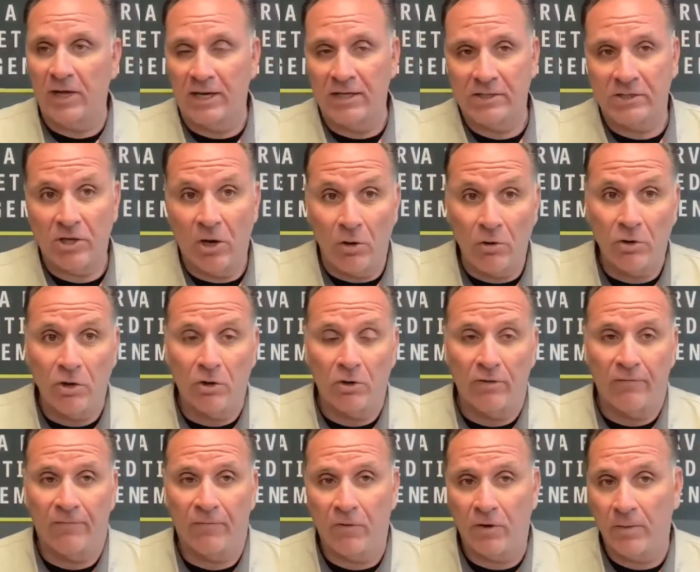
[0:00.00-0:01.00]
don't know the
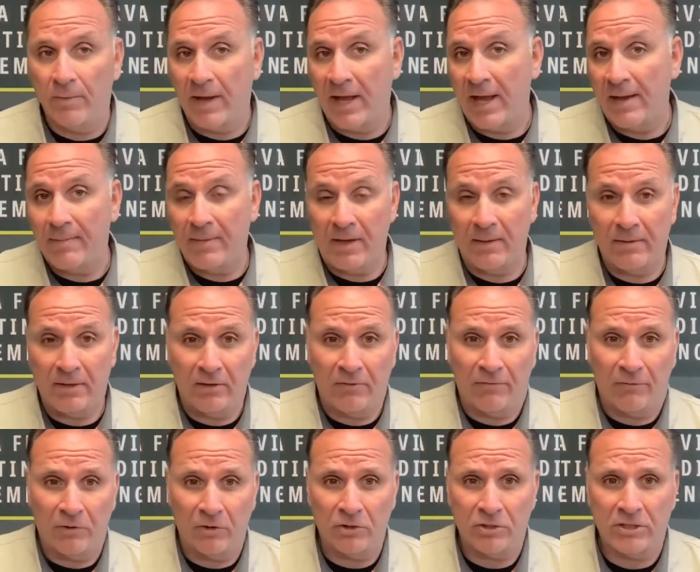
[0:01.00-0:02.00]
format, maybe your
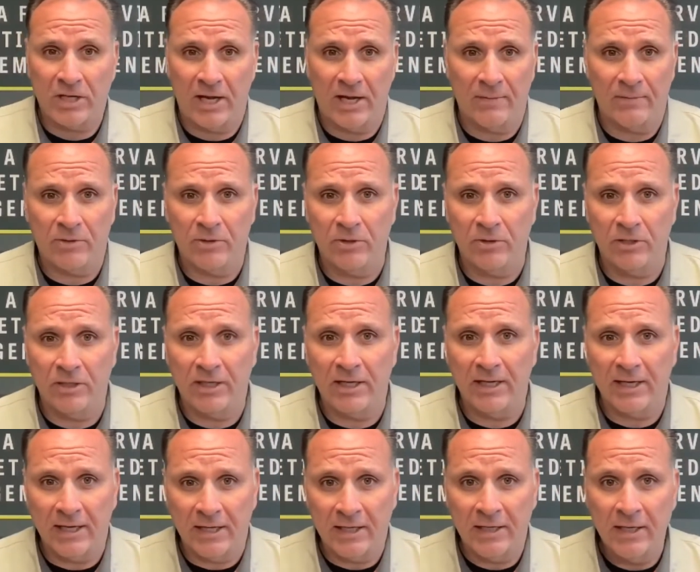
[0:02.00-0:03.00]
first time tuning
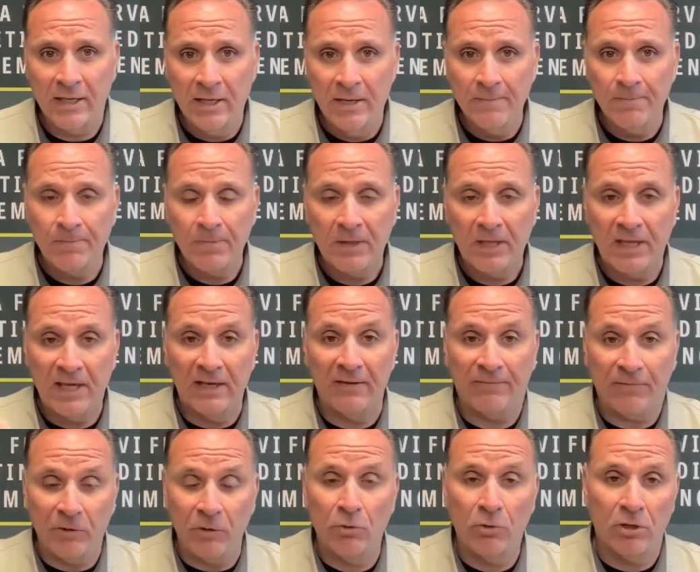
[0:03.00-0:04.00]
in, if
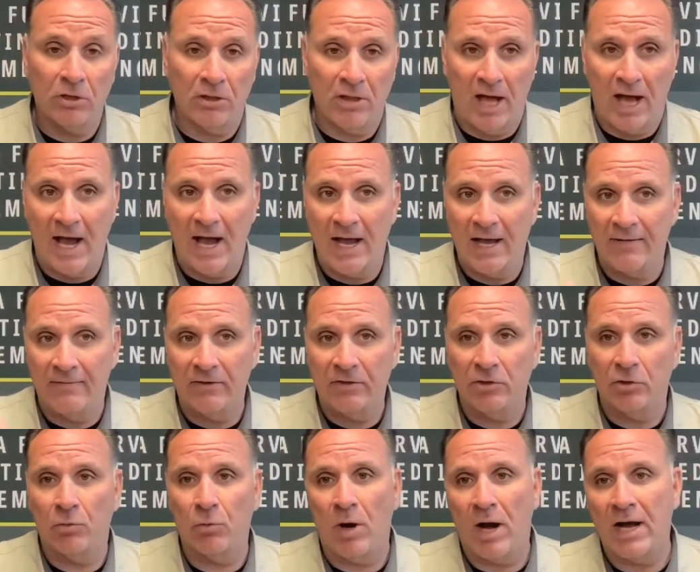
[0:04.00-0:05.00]
you are live and you're
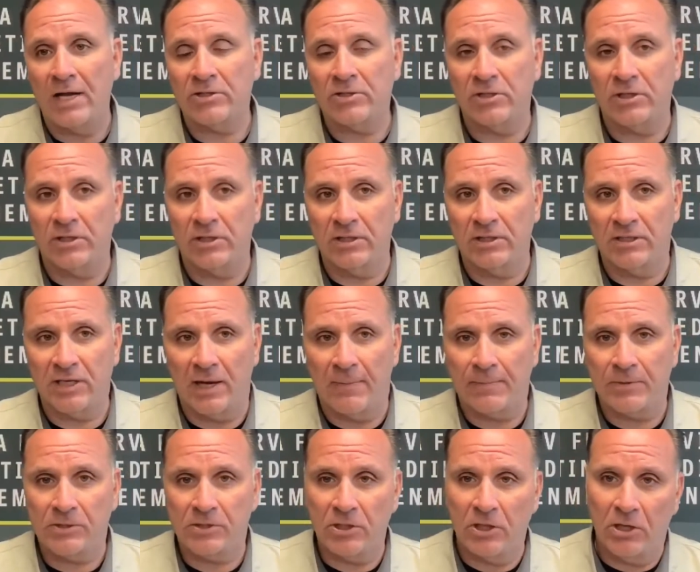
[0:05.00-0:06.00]
watching this
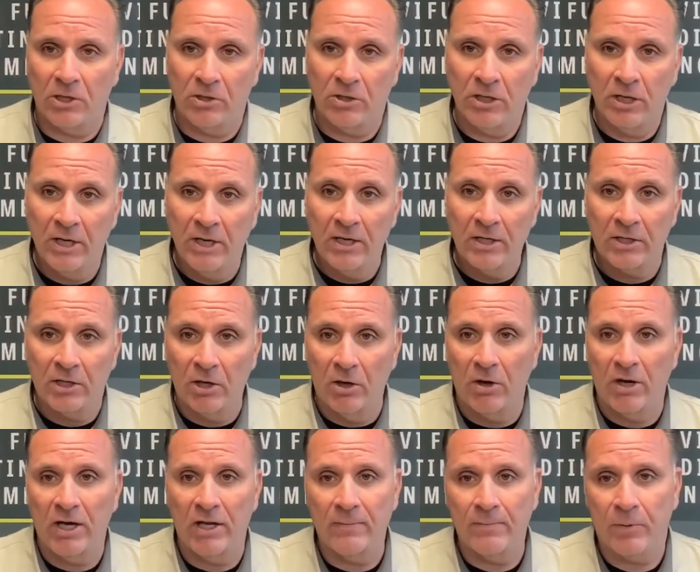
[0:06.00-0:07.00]
episode, go
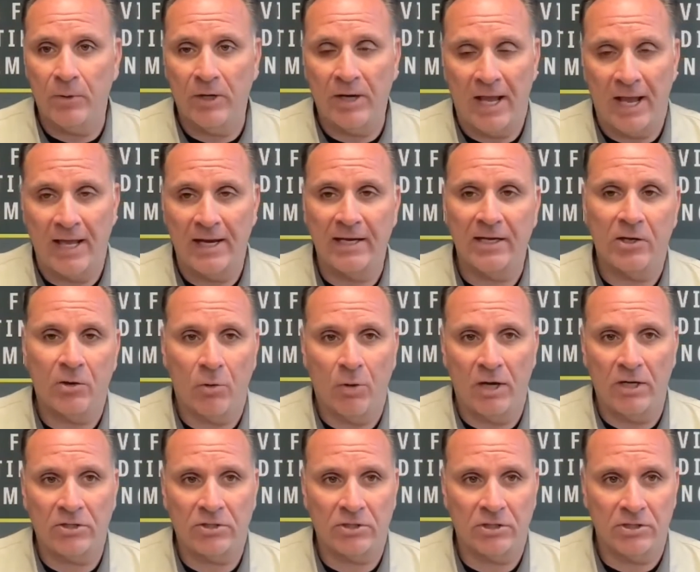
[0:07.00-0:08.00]
ahead and put any
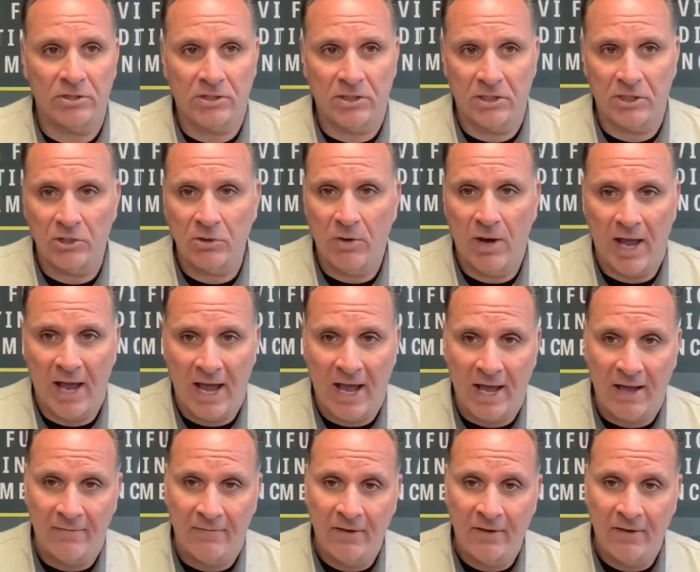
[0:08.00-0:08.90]
questions that you have